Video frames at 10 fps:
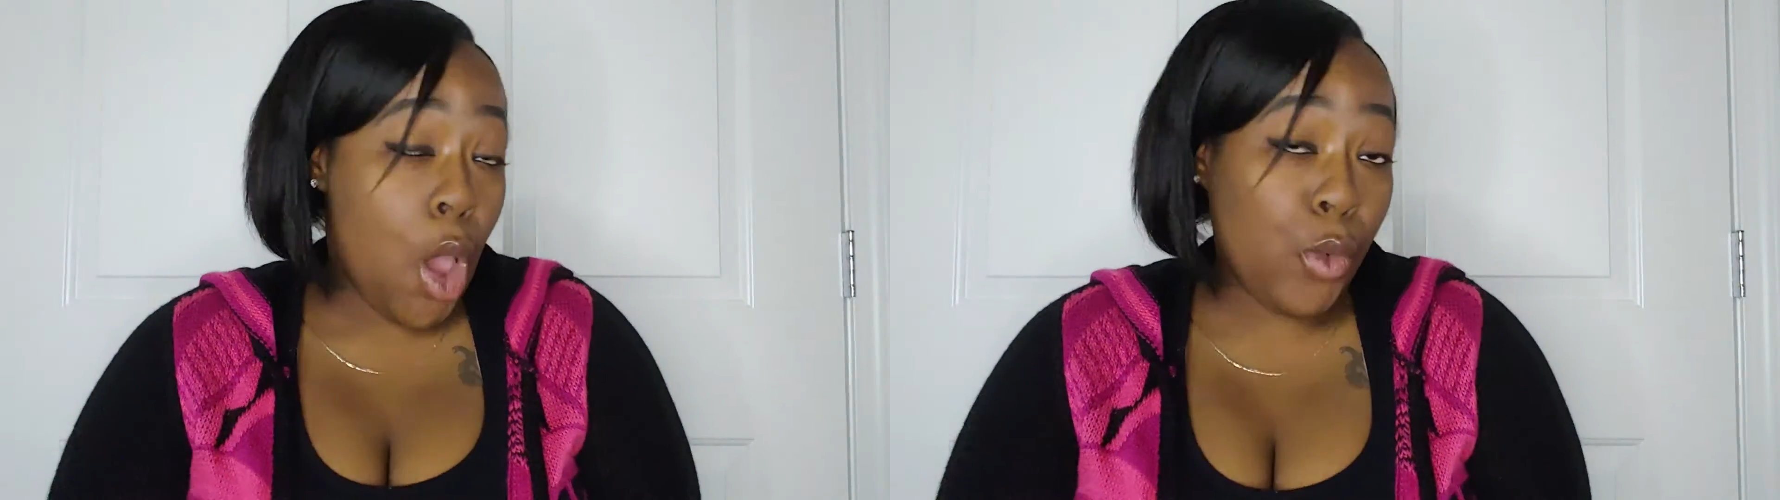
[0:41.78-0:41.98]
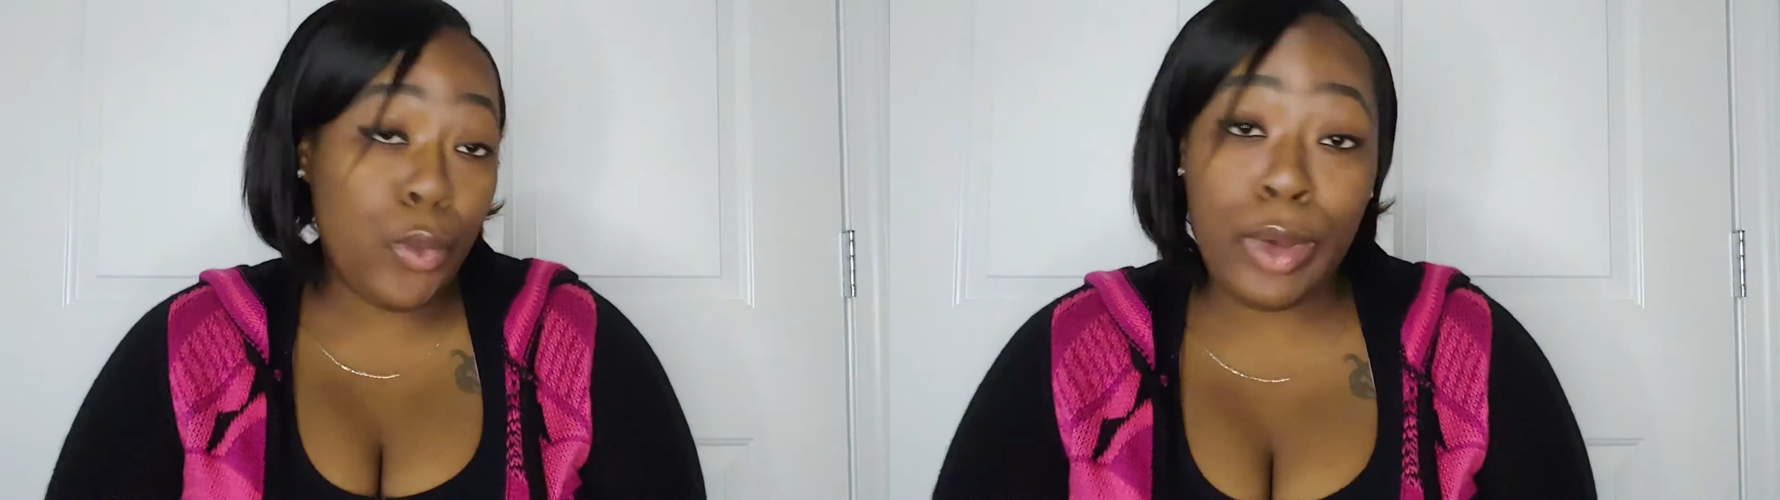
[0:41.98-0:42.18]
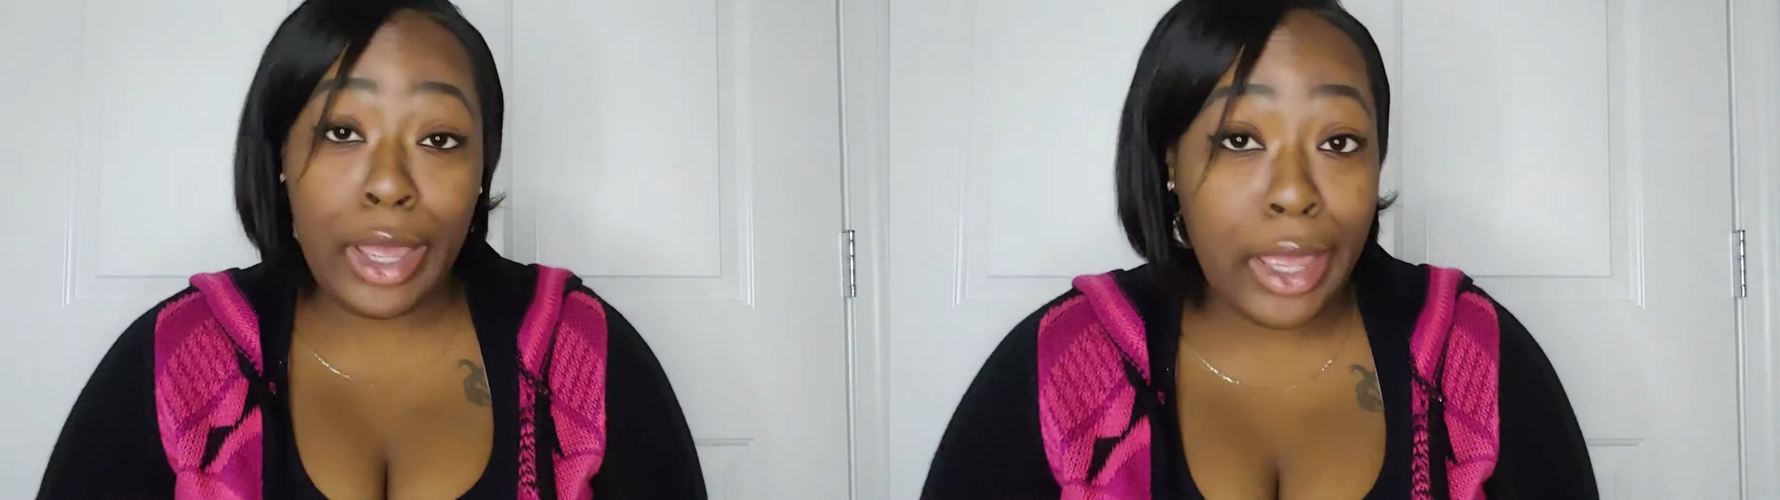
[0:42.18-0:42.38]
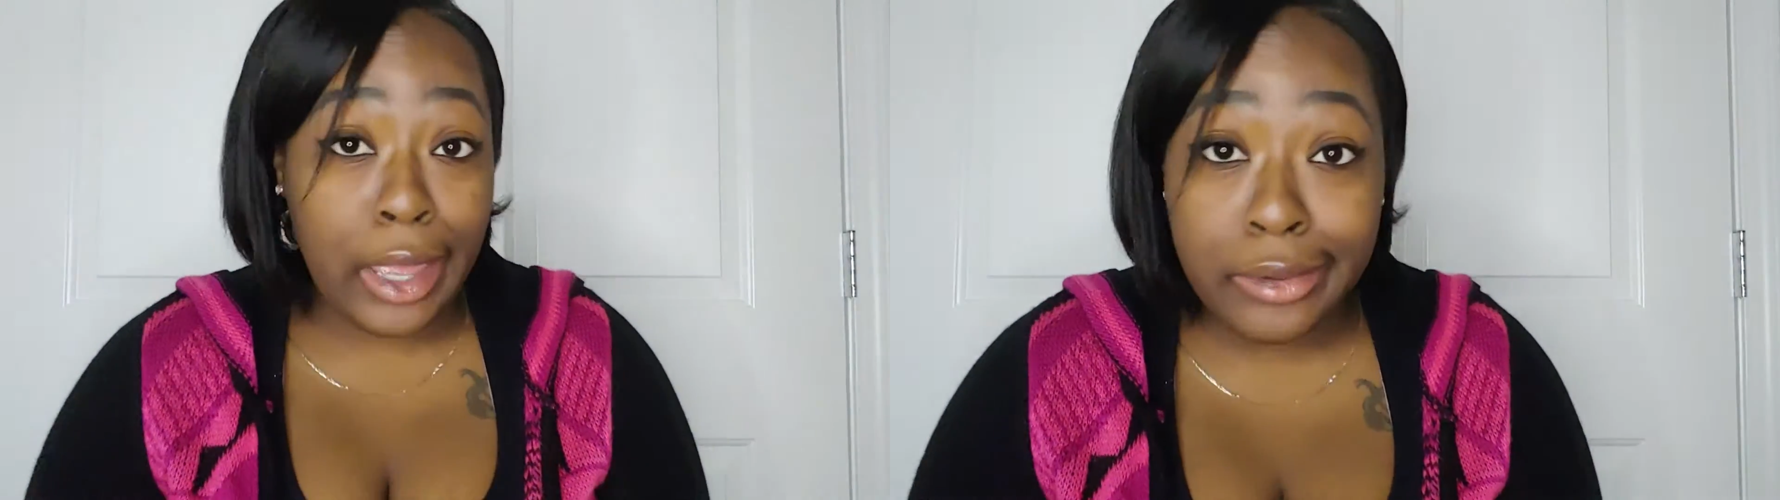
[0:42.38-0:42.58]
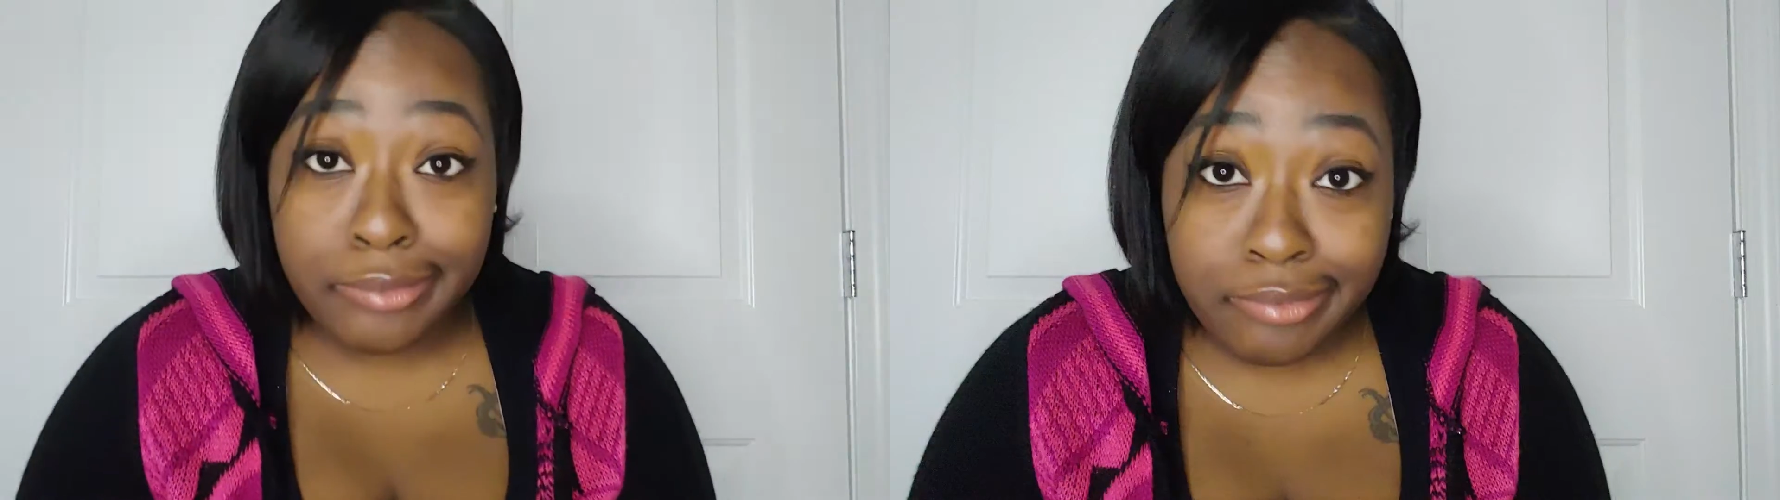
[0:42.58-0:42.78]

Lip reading: Why?